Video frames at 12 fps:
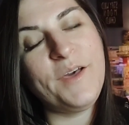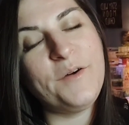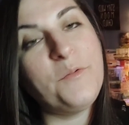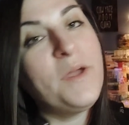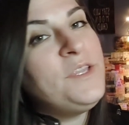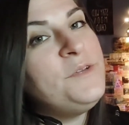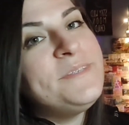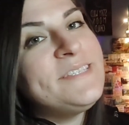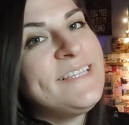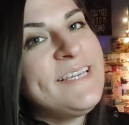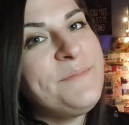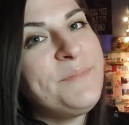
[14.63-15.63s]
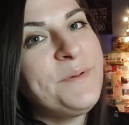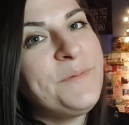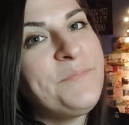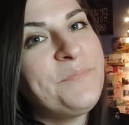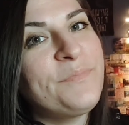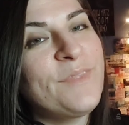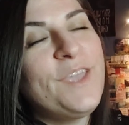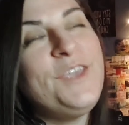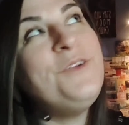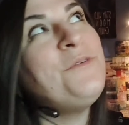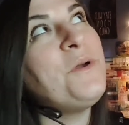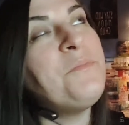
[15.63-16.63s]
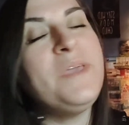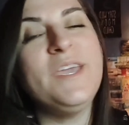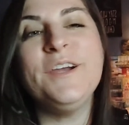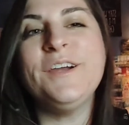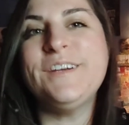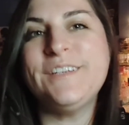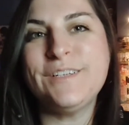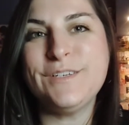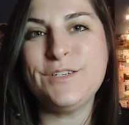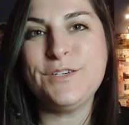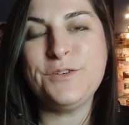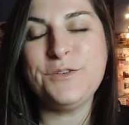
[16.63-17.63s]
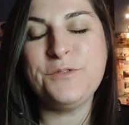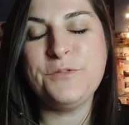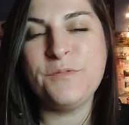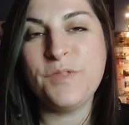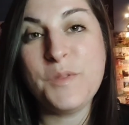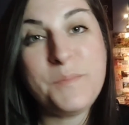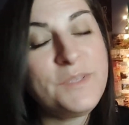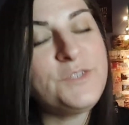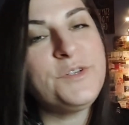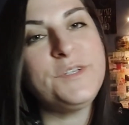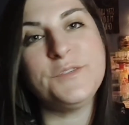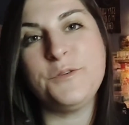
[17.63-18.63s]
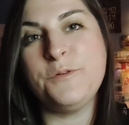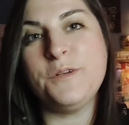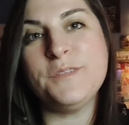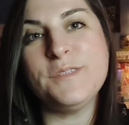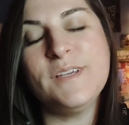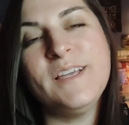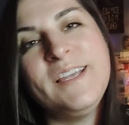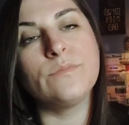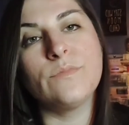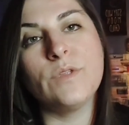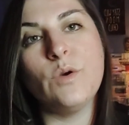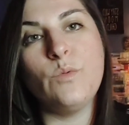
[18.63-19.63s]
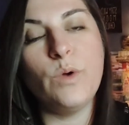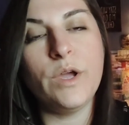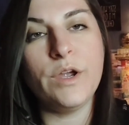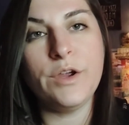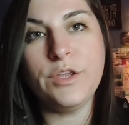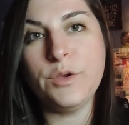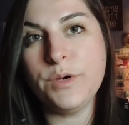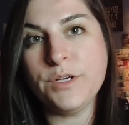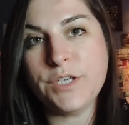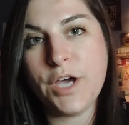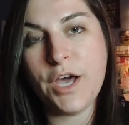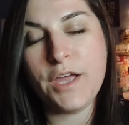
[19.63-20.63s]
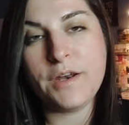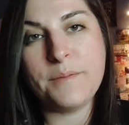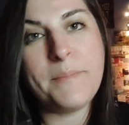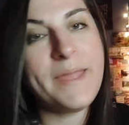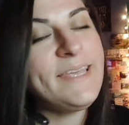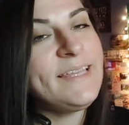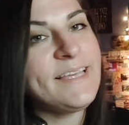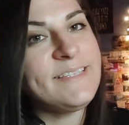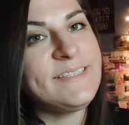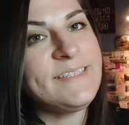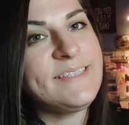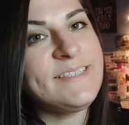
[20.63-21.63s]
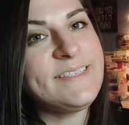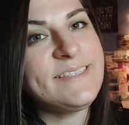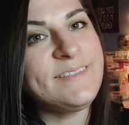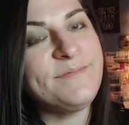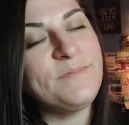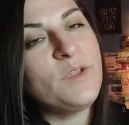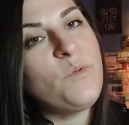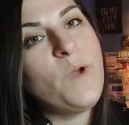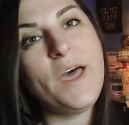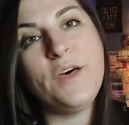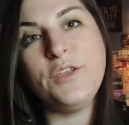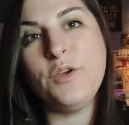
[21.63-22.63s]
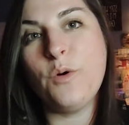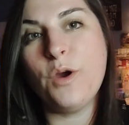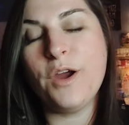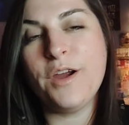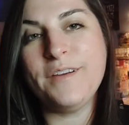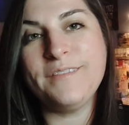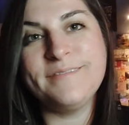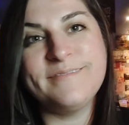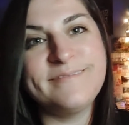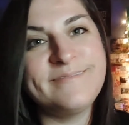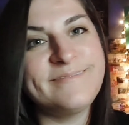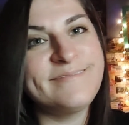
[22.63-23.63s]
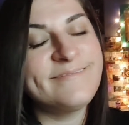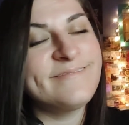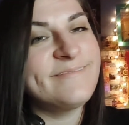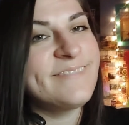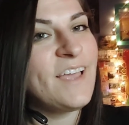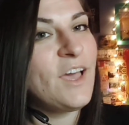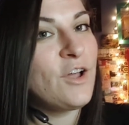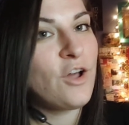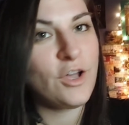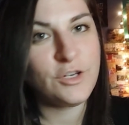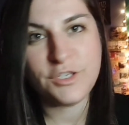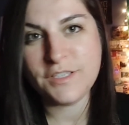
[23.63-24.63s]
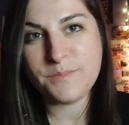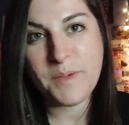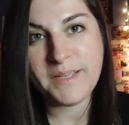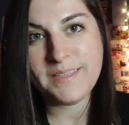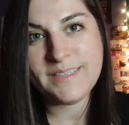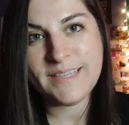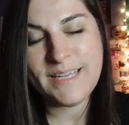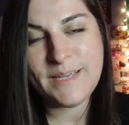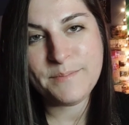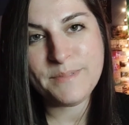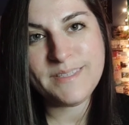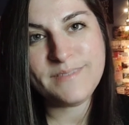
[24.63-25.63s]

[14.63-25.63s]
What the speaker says: when you sleep, you come here to the Mystery Schools, where you are taught many lessons while your unconscious mind sleeps,